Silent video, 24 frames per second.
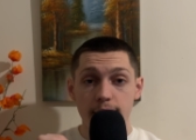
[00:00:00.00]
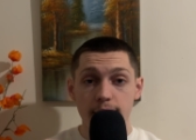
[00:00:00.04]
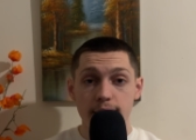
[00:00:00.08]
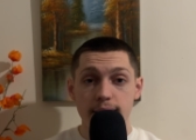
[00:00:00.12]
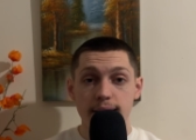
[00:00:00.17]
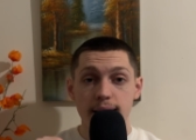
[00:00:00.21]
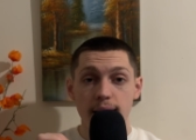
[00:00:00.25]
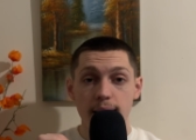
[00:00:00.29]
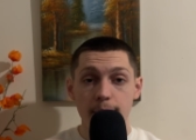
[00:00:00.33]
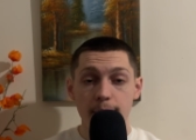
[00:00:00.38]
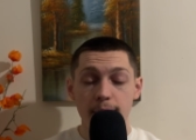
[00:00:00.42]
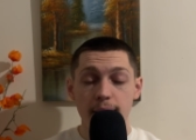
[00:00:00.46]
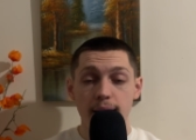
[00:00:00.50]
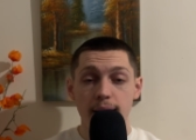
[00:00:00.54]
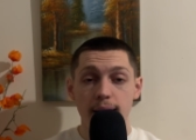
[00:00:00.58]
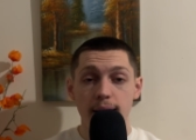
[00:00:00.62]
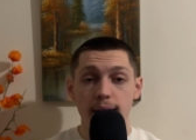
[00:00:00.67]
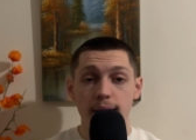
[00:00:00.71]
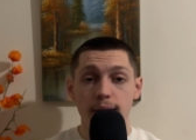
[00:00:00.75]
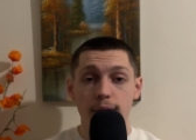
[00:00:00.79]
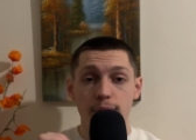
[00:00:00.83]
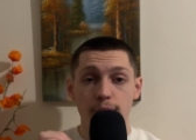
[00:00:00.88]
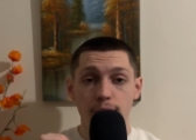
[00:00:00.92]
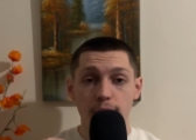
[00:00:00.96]
the same year,
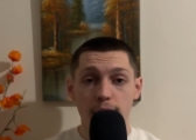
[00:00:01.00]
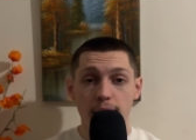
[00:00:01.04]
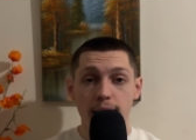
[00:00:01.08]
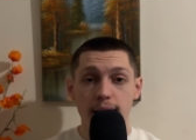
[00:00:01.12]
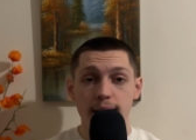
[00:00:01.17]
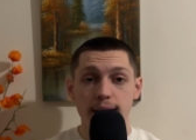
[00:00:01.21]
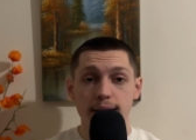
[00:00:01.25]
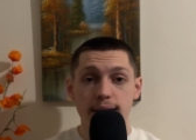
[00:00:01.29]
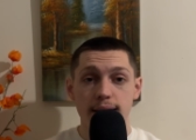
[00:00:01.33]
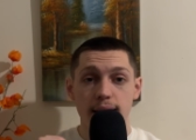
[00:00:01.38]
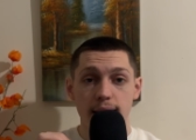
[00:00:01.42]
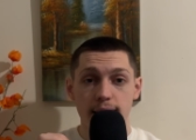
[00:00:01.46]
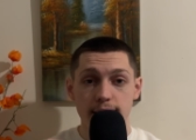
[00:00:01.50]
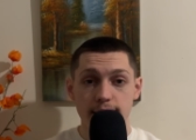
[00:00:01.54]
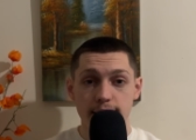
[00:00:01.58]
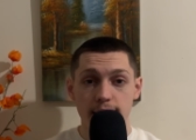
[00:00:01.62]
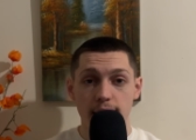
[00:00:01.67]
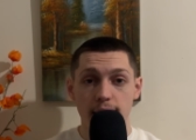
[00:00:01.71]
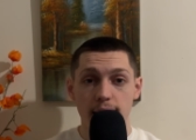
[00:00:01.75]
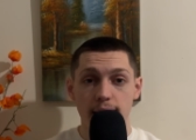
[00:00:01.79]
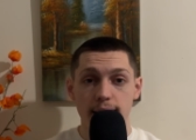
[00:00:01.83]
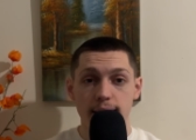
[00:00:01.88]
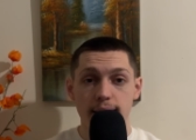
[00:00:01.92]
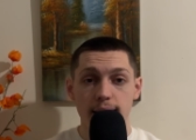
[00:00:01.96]
the Franks
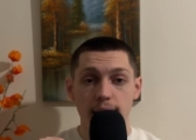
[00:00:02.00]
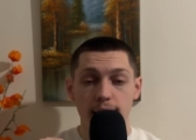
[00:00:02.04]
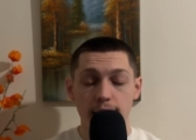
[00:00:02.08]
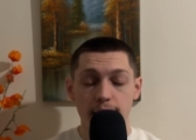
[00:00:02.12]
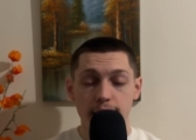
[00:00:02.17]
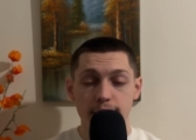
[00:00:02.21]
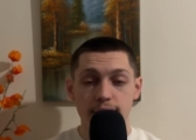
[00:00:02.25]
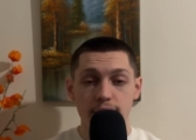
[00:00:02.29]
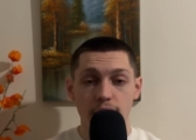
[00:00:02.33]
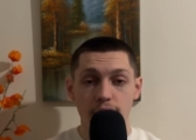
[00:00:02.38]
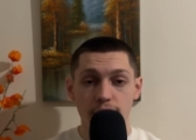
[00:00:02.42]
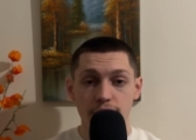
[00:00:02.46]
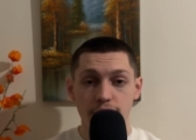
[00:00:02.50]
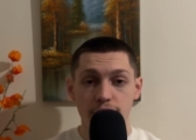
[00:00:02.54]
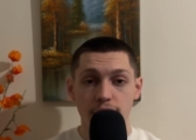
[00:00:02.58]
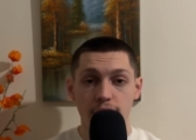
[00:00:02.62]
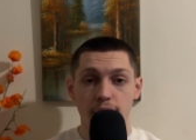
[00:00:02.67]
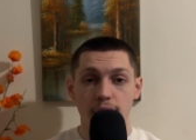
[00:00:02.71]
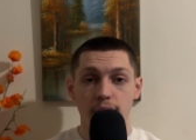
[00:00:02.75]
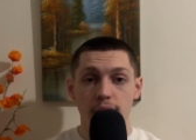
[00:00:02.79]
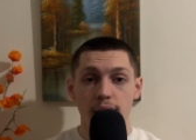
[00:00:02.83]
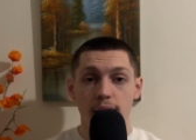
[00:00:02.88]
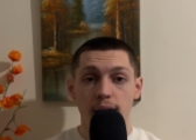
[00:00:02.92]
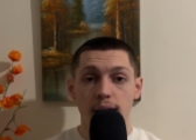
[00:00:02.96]
attacked Alexandria
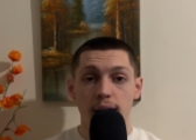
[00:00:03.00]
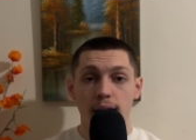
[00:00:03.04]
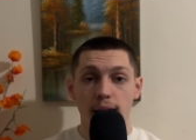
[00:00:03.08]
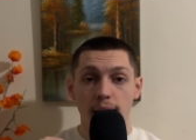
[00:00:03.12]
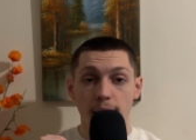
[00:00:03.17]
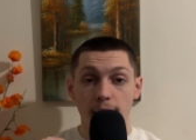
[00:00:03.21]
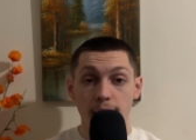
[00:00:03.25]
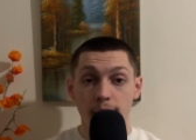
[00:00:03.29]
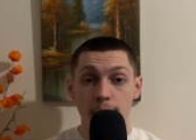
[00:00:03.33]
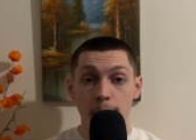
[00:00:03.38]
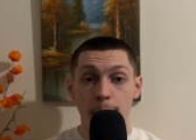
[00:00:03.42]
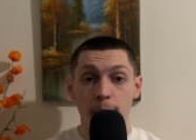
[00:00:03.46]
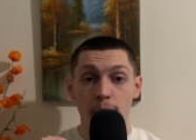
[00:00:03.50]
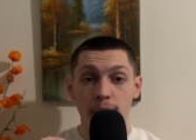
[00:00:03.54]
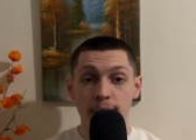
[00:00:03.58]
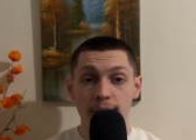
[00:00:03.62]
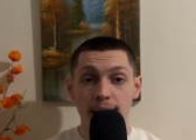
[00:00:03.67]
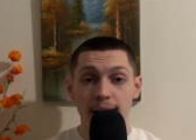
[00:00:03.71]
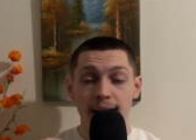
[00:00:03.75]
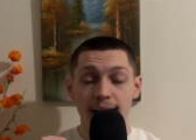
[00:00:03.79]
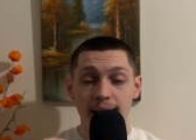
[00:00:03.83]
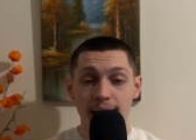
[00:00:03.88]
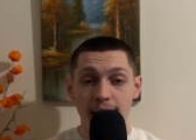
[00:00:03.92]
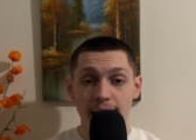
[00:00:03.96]
and upon their
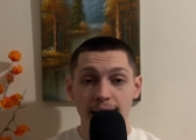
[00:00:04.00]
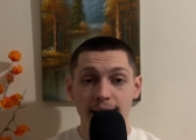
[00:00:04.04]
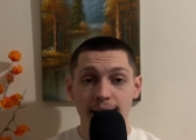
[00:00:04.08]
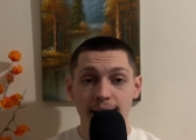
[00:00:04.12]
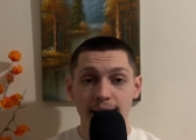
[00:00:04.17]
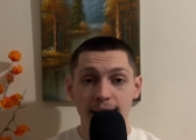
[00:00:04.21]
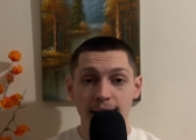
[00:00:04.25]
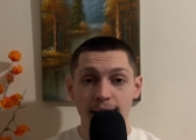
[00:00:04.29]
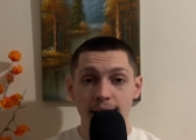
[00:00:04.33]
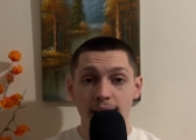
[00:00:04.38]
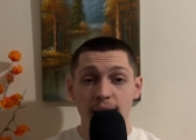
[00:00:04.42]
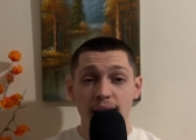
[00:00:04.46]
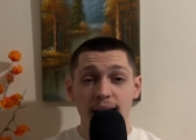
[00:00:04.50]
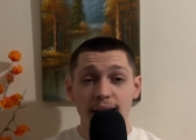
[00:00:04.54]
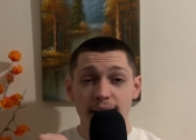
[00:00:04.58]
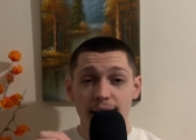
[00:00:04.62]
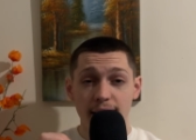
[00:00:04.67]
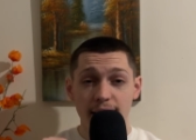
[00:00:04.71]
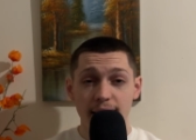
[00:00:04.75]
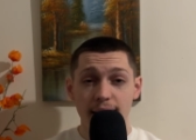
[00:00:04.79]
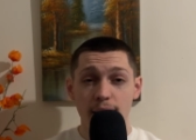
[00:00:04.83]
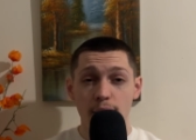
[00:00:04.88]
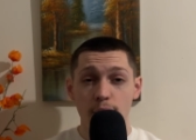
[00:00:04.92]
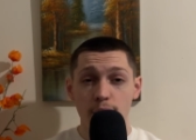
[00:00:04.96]
landing, they
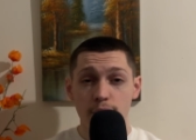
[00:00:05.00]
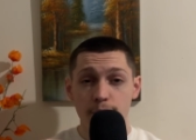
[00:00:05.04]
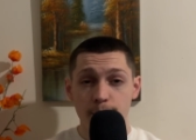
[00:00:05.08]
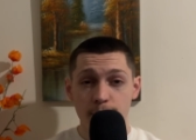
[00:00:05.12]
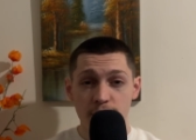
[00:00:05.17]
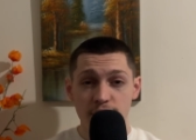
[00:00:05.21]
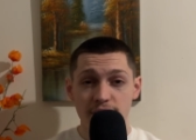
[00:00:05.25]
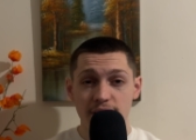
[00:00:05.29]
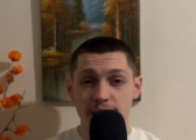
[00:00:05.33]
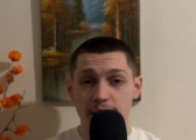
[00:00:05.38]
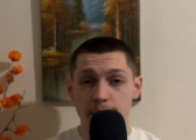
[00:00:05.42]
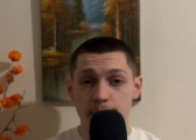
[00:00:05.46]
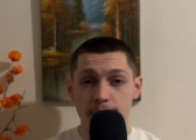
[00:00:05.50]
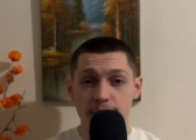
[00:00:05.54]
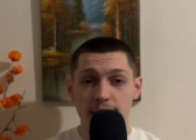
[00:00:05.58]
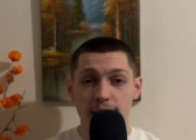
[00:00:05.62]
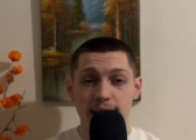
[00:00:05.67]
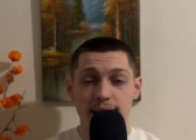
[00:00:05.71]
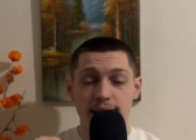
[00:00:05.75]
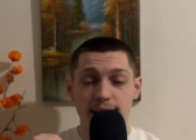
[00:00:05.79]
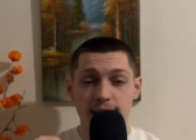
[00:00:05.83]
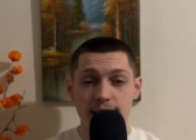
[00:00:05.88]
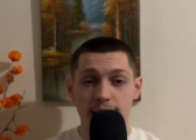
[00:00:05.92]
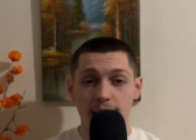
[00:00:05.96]
killed Muslims and
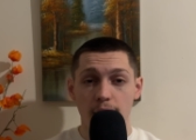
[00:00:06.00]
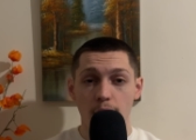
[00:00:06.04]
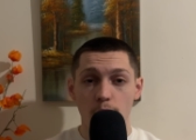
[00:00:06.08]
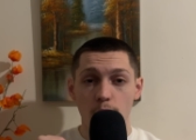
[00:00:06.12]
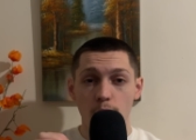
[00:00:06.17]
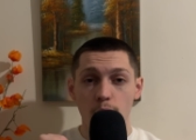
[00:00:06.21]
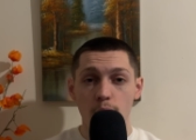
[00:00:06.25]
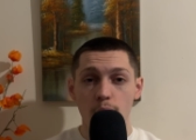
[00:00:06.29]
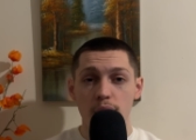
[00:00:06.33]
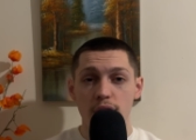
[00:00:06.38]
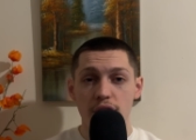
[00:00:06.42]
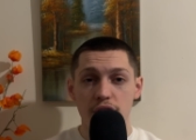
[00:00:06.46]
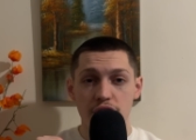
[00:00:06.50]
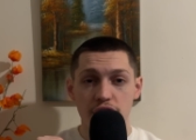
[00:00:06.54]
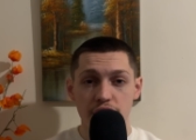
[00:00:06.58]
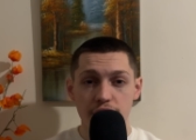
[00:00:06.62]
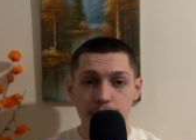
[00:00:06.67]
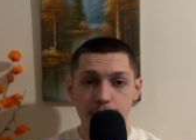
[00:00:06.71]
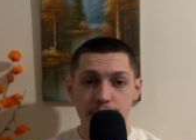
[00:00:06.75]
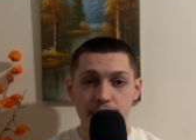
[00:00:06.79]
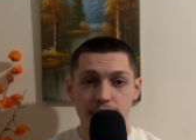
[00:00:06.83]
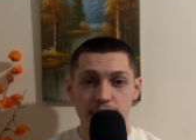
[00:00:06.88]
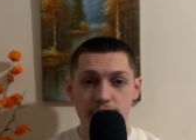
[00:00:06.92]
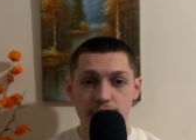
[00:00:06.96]
sank all the
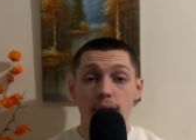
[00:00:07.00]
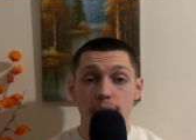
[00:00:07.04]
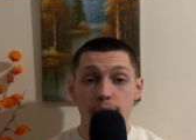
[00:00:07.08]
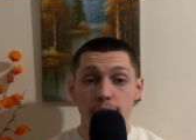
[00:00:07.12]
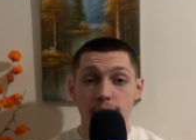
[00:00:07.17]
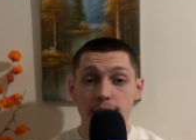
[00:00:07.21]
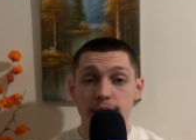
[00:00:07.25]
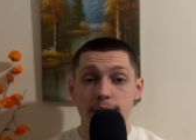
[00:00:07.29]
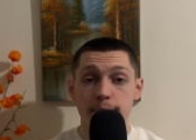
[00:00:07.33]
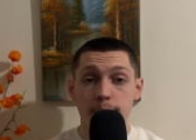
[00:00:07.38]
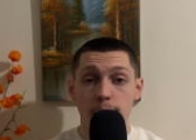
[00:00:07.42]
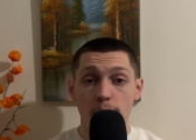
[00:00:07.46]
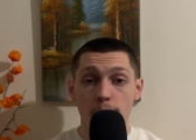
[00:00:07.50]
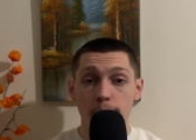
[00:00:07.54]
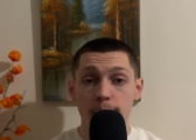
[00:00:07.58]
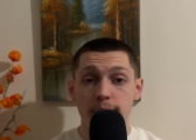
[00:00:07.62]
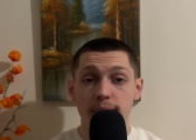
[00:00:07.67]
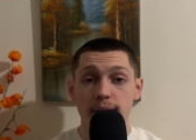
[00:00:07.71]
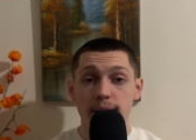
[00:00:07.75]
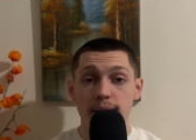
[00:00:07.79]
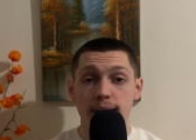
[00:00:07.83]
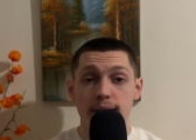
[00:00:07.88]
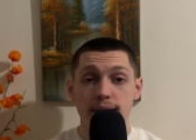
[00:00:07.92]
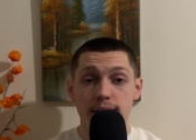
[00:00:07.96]
ships. This
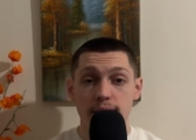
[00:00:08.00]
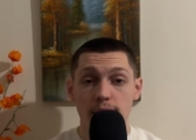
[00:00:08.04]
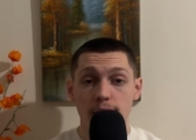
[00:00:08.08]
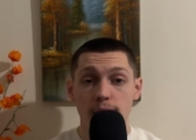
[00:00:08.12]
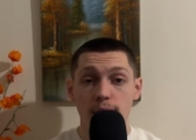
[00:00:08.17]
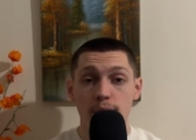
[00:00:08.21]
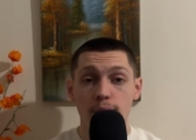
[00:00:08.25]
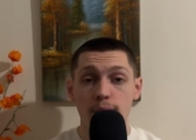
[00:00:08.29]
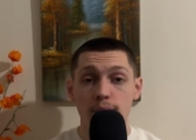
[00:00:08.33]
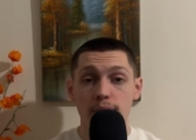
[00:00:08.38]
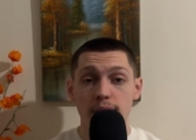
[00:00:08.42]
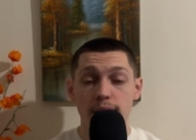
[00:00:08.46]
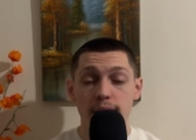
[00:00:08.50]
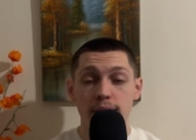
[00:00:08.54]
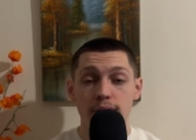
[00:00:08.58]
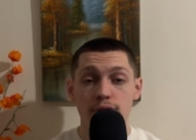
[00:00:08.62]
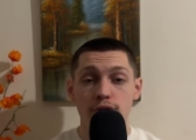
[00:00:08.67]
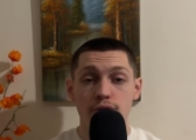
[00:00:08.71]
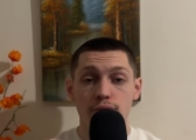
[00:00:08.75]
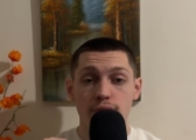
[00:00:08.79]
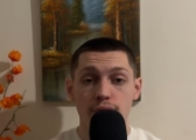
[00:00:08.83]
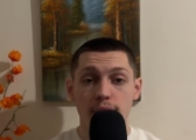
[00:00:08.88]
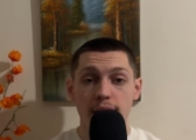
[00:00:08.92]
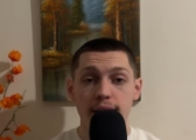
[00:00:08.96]
prompted Salahuddin to
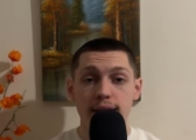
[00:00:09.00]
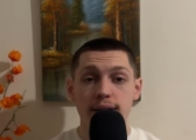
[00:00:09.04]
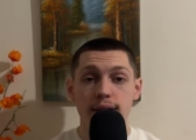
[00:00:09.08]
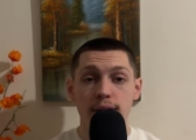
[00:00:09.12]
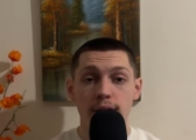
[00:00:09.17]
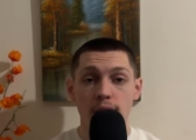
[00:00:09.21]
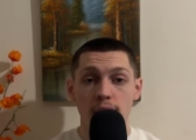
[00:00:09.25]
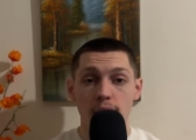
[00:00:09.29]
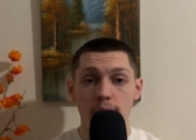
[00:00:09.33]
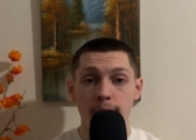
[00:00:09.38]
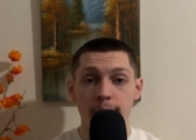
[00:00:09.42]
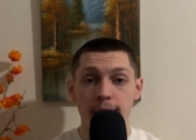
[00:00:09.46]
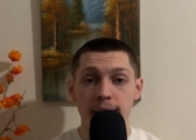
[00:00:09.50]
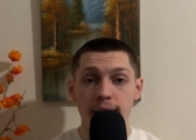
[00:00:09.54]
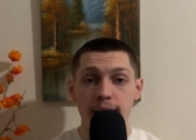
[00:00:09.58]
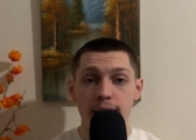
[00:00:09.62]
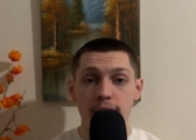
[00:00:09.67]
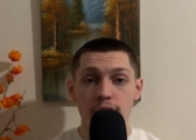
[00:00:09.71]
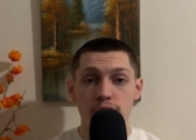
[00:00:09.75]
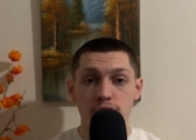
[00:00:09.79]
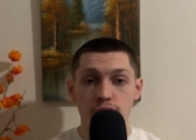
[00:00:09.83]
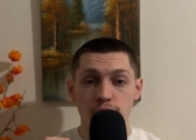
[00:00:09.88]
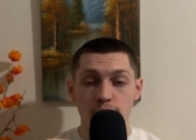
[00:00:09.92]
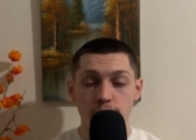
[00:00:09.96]
raise an army
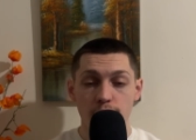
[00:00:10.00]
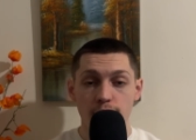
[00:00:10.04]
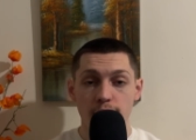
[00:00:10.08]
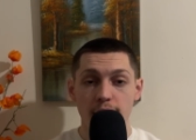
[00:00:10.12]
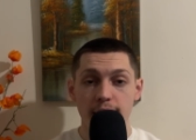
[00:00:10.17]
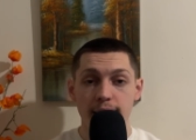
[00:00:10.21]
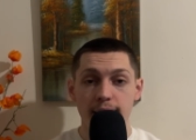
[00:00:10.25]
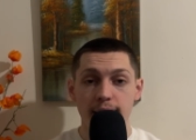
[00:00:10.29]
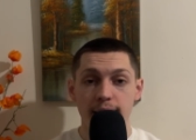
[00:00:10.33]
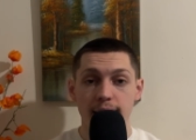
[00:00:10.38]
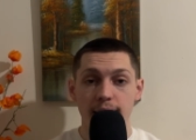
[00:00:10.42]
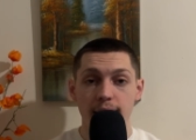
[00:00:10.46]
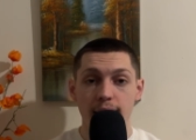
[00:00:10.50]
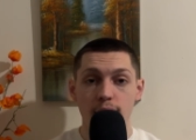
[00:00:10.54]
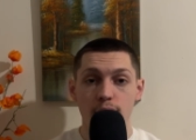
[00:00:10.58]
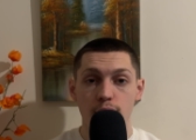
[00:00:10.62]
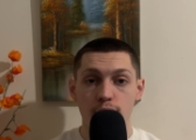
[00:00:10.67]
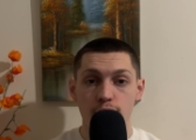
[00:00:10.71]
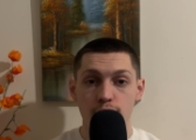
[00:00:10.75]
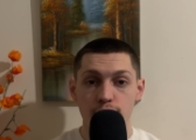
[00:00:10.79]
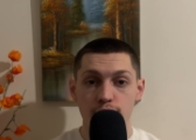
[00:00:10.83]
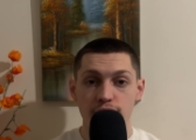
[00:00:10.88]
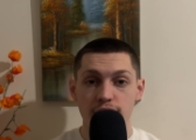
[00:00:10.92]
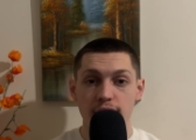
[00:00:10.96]
to eradicate
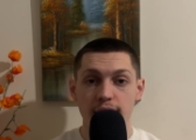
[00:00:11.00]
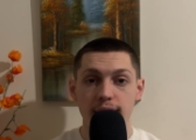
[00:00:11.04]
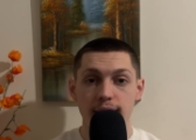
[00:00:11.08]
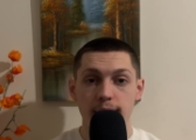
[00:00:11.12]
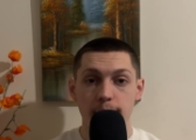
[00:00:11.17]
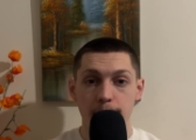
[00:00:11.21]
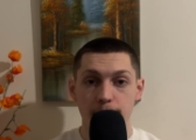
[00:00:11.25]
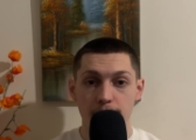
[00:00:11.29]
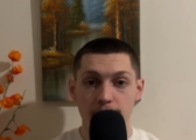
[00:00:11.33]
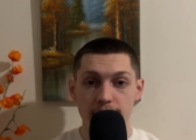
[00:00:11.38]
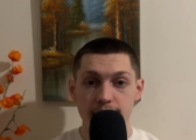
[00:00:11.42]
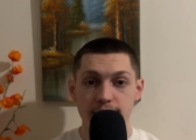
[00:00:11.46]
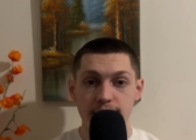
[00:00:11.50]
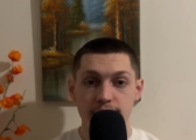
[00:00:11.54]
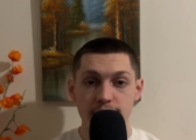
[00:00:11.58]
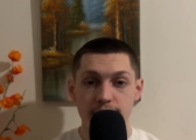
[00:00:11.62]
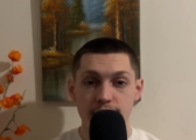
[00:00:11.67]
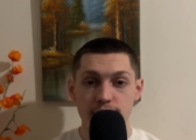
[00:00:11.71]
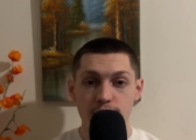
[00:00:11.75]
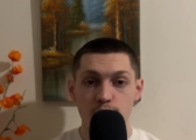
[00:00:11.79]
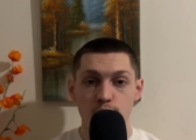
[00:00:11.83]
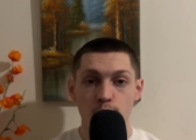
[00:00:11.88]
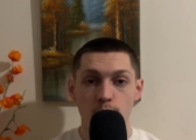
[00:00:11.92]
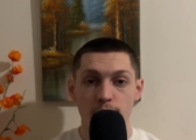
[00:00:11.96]
Crusader
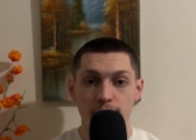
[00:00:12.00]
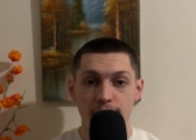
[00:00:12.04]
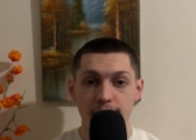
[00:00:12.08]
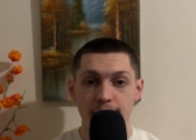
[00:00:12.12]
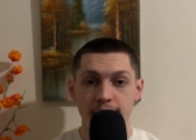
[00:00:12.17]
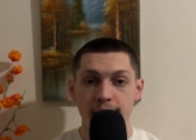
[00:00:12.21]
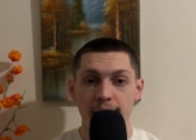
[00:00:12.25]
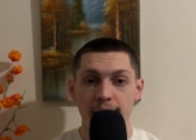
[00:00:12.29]
presence within